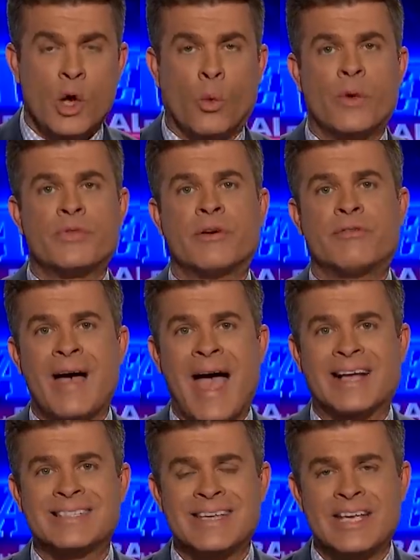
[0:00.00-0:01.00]
with the
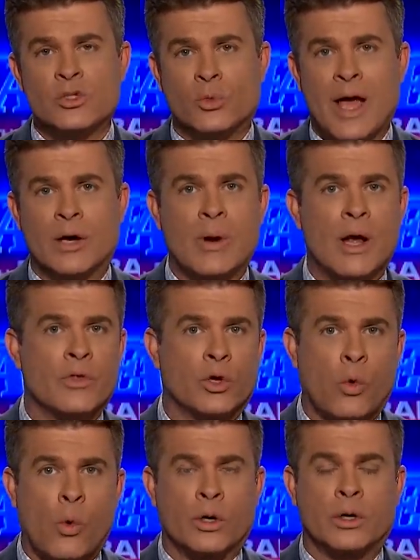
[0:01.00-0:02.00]
vaccines right around the
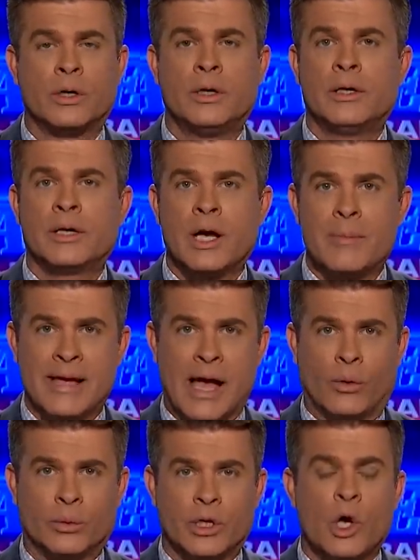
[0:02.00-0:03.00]
corner coming
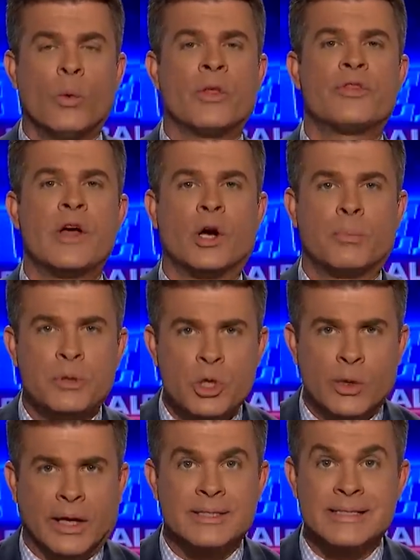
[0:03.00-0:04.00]
out, with
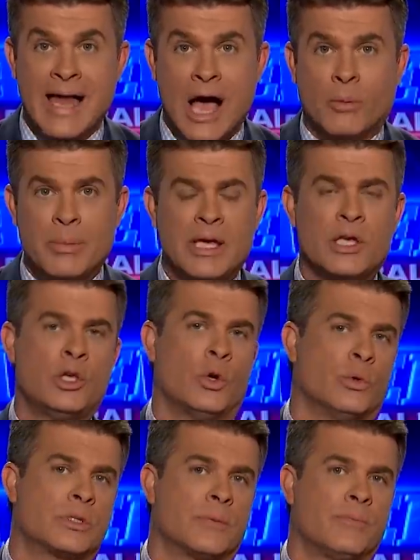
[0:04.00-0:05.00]
therapeutics now being
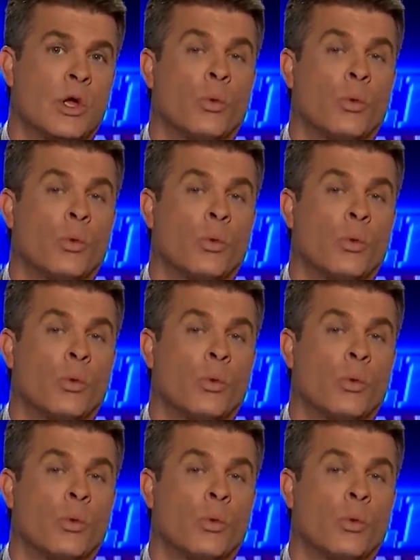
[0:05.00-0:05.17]
used,